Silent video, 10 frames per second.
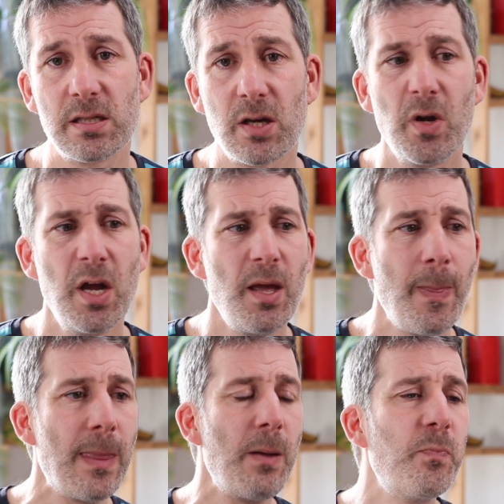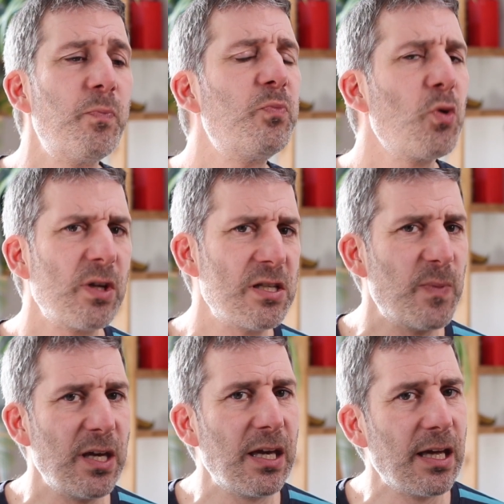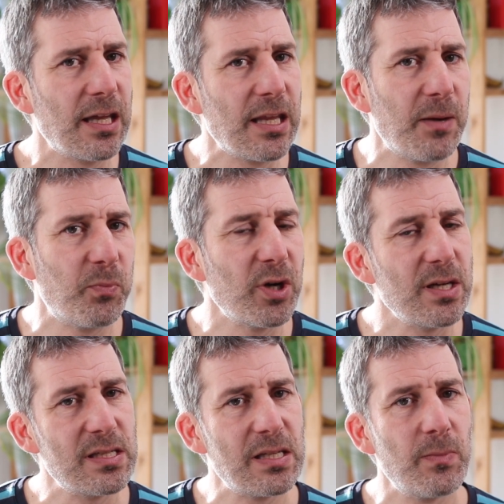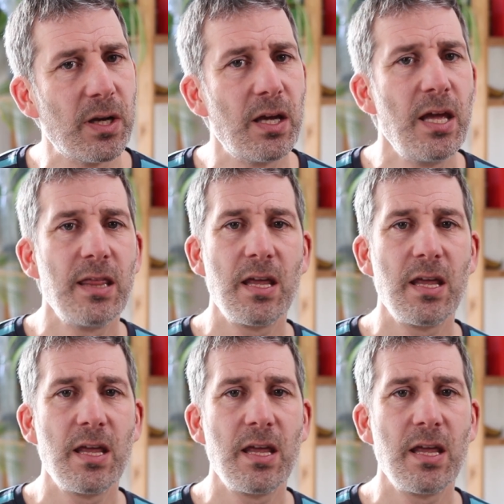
So broadly speaking, they're pretty similar.